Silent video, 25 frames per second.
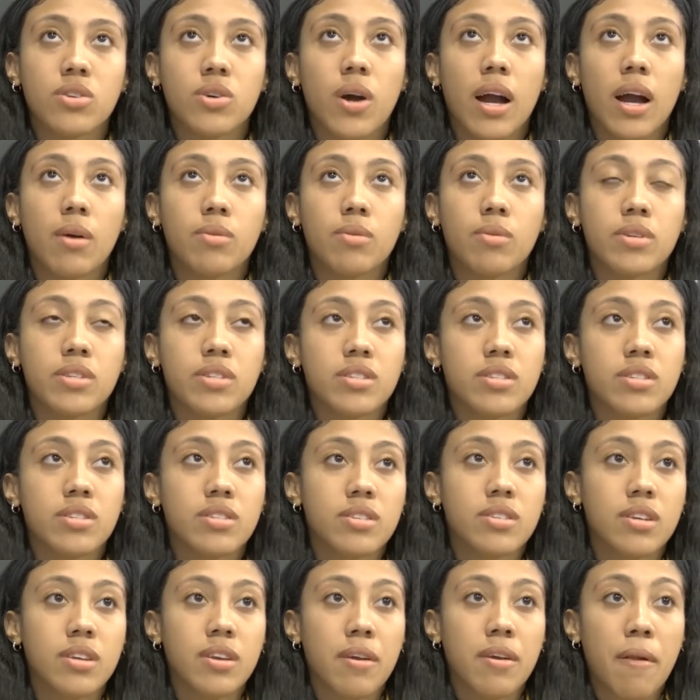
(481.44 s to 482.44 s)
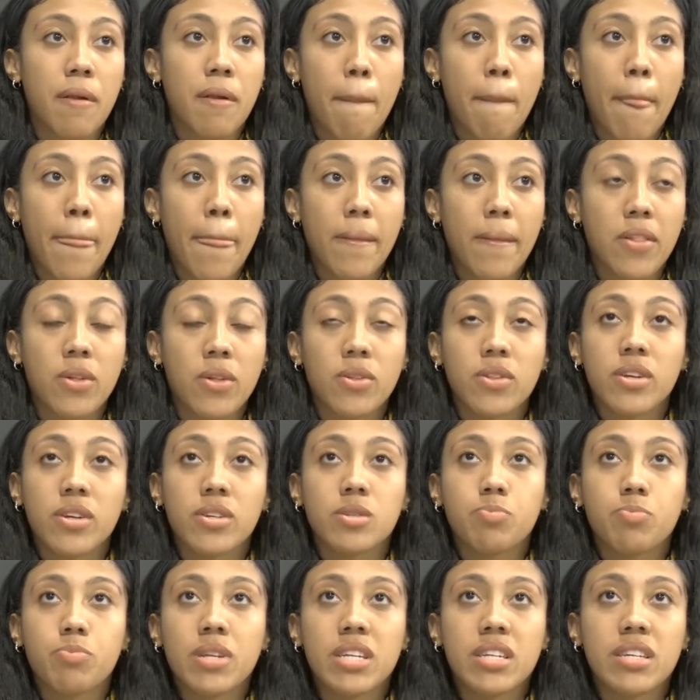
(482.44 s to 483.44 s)
was, you know, there's
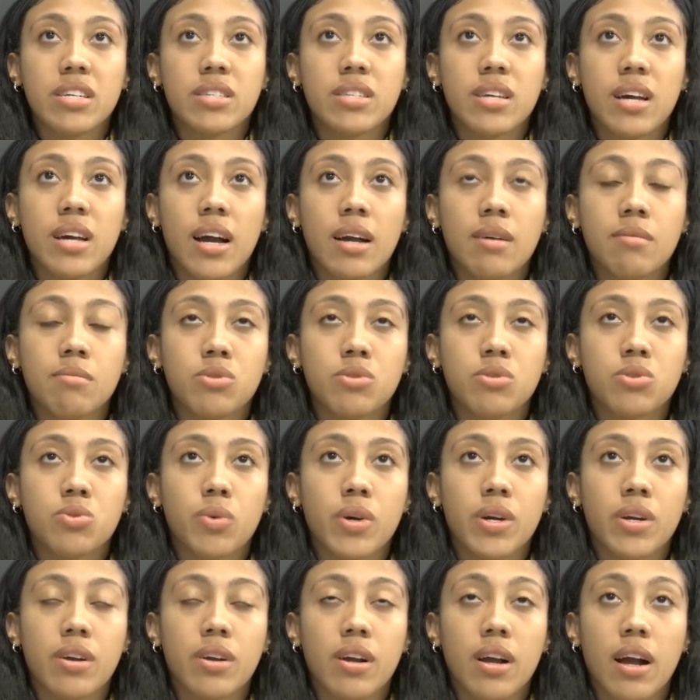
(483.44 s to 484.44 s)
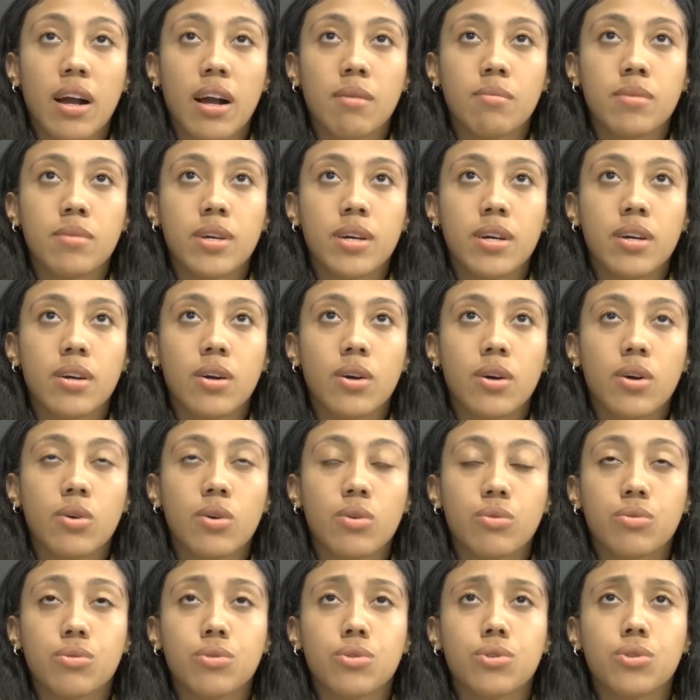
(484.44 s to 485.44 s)
plenty of times where I'm like, oh
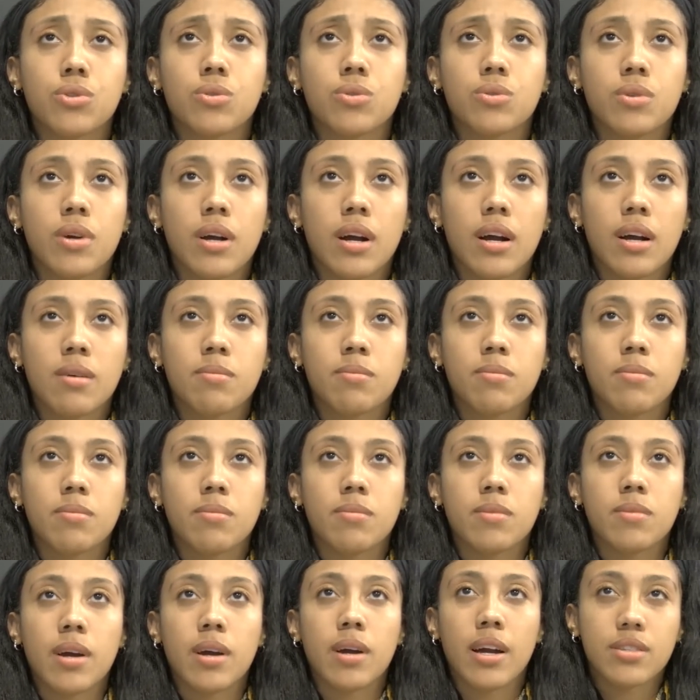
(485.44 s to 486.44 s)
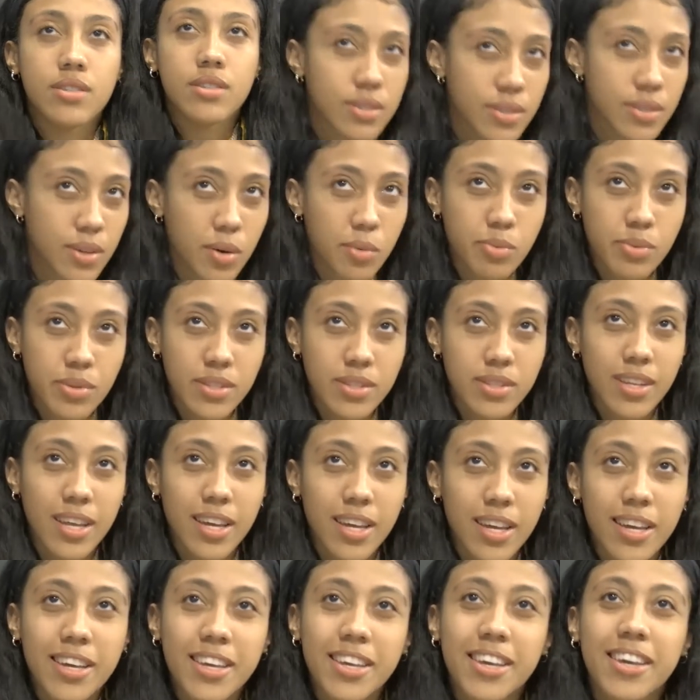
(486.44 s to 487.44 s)
shoot, I'm actually open.
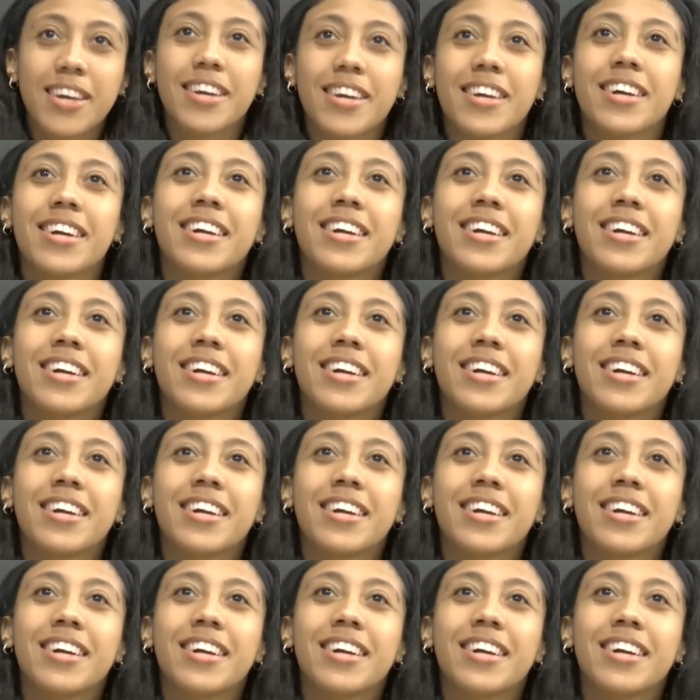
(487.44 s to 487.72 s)
Like,